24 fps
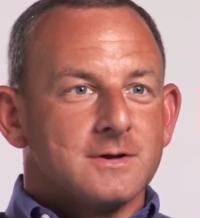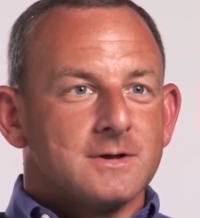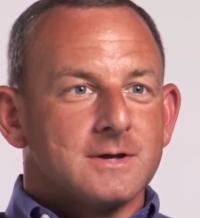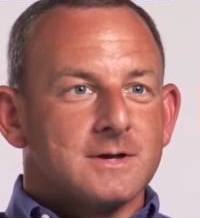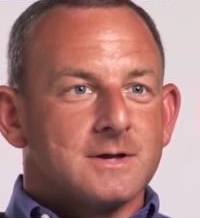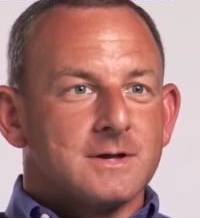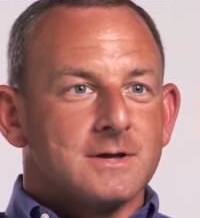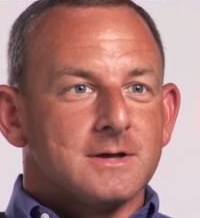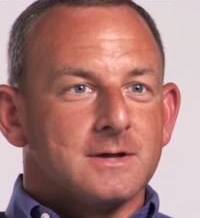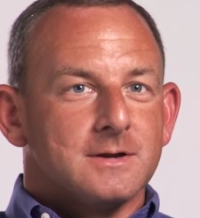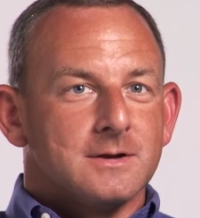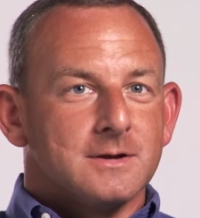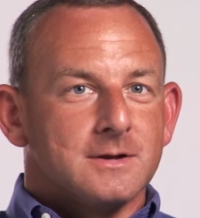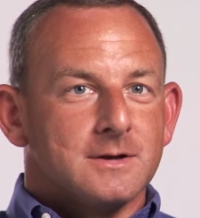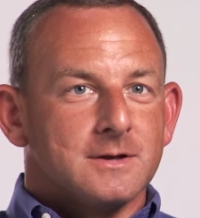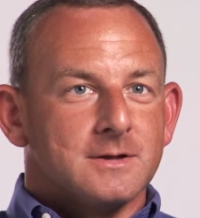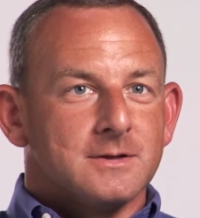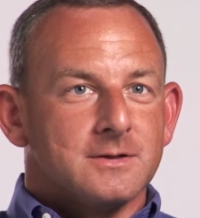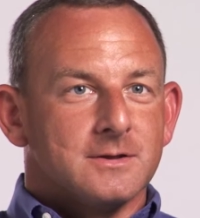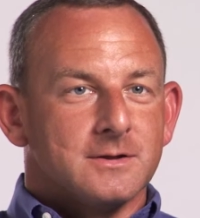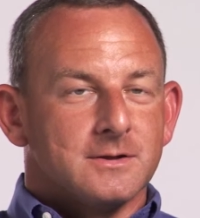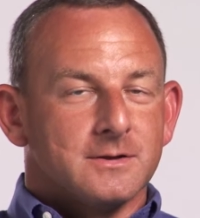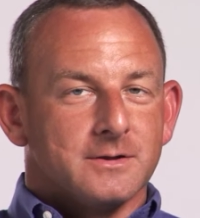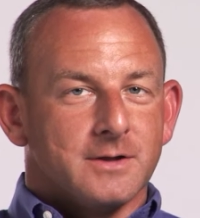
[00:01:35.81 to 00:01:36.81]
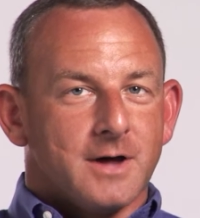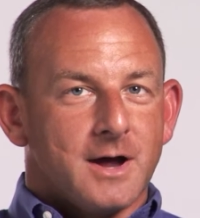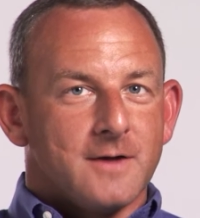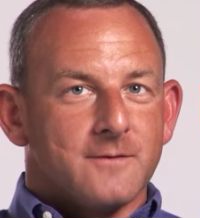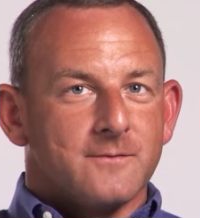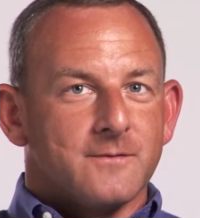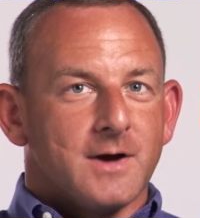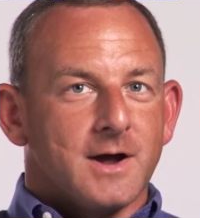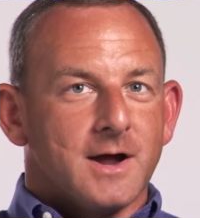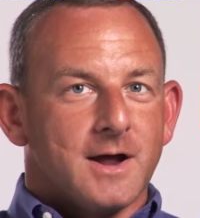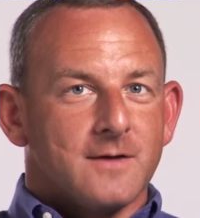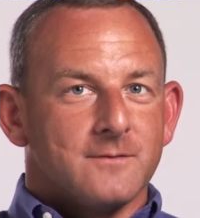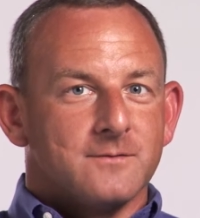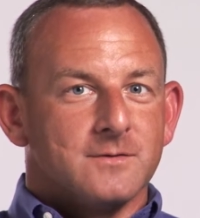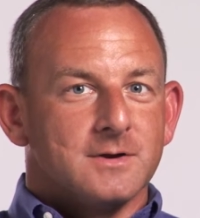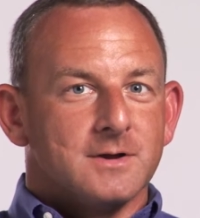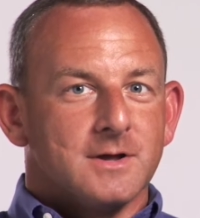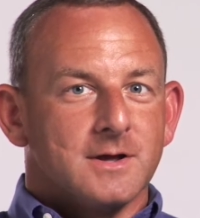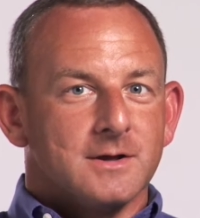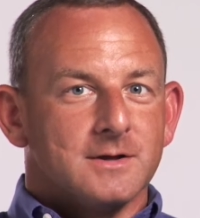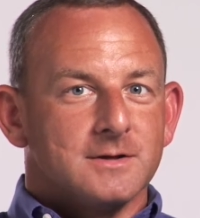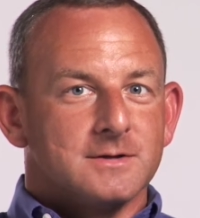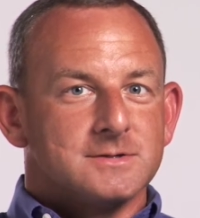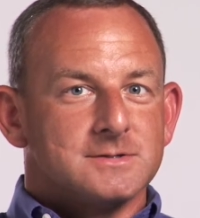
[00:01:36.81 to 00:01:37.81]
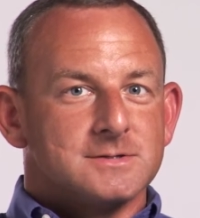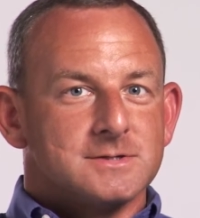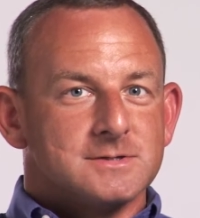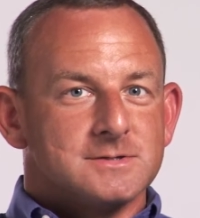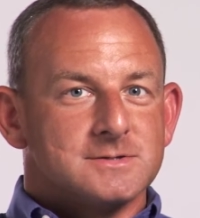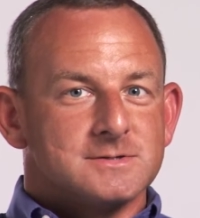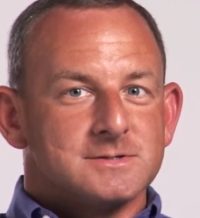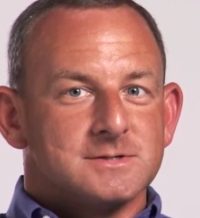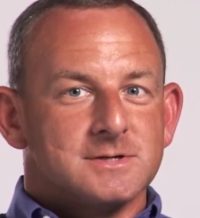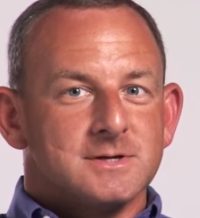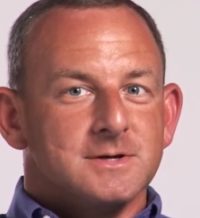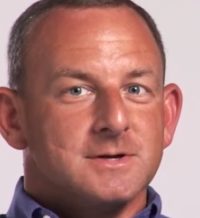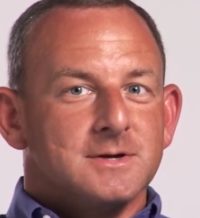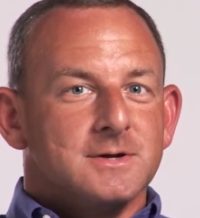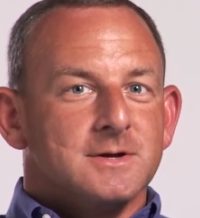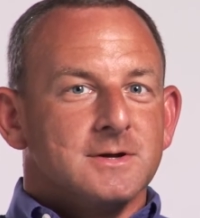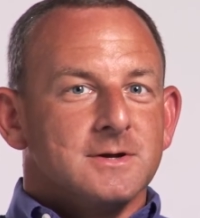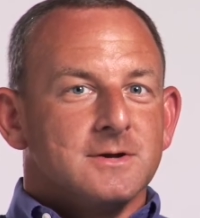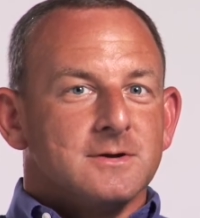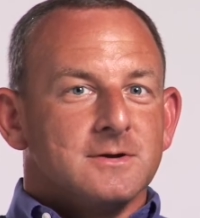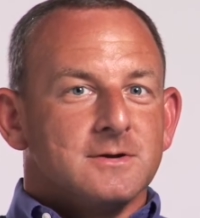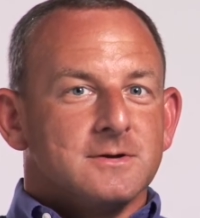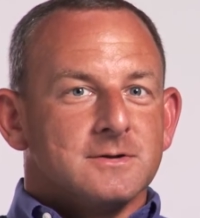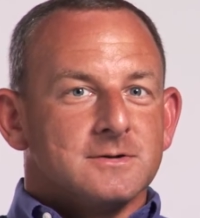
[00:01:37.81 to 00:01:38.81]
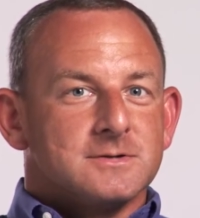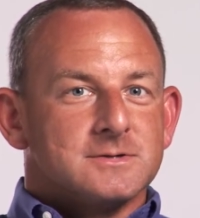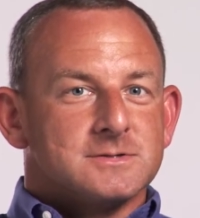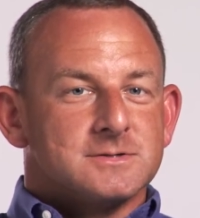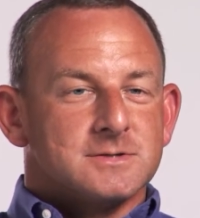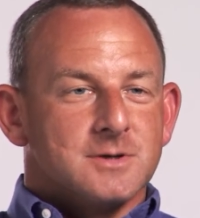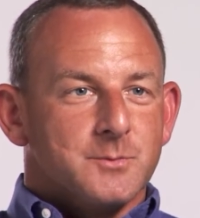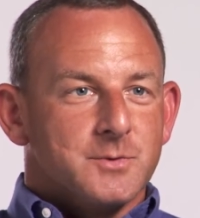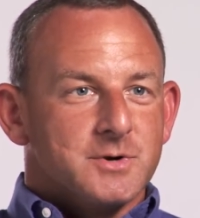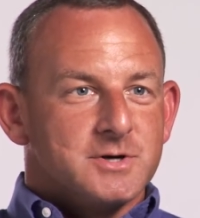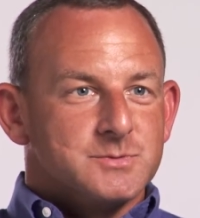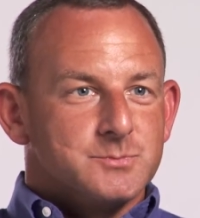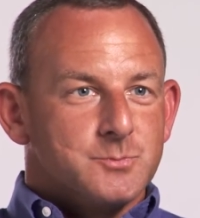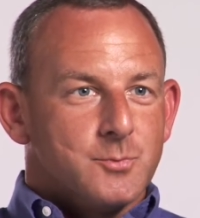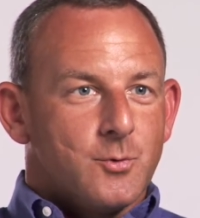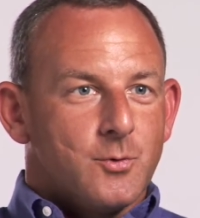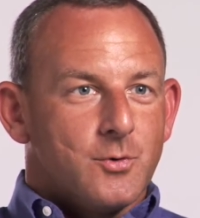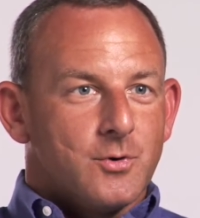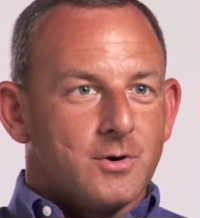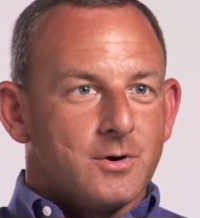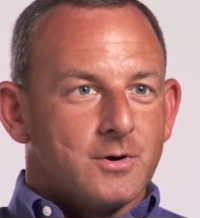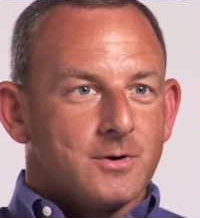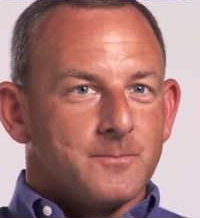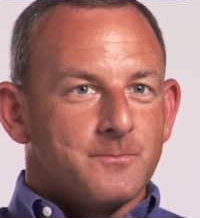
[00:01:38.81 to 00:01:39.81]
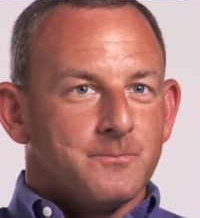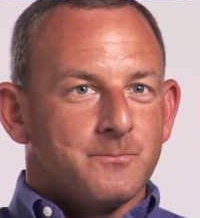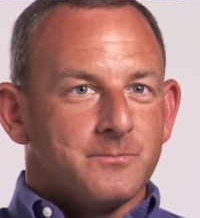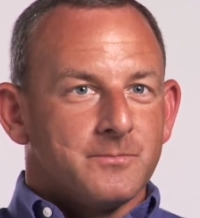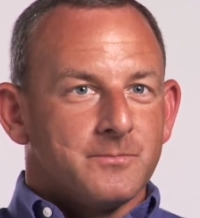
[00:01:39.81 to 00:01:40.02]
And the life I have today is so much more